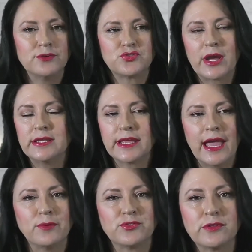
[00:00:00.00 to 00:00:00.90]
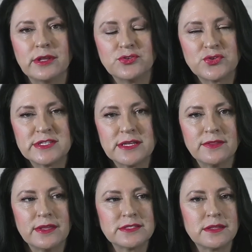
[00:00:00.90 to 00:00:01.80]
tried to capture the
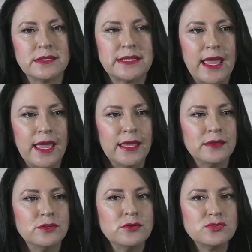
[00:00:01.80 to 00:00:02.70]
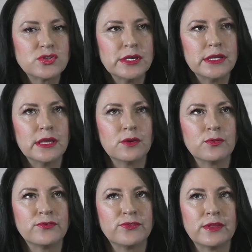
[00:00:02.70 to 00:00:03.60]
interesting things of the day. Usually it
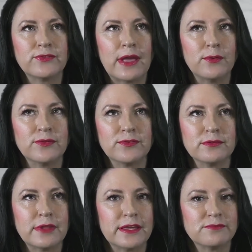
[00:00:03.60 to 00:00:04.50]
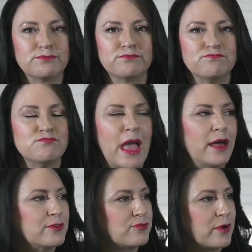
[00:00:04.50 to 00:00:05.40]
was things I was like
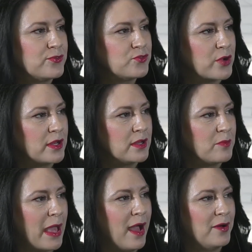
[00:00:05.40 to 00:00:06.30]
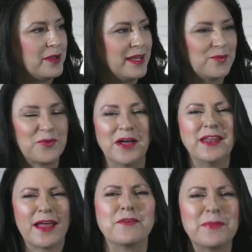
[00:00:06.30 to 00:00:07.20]
mad or frustrated about and
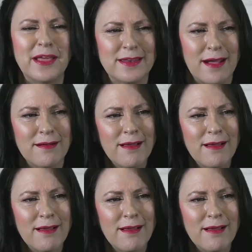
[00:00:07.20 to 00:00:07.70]
wanted everybody to know.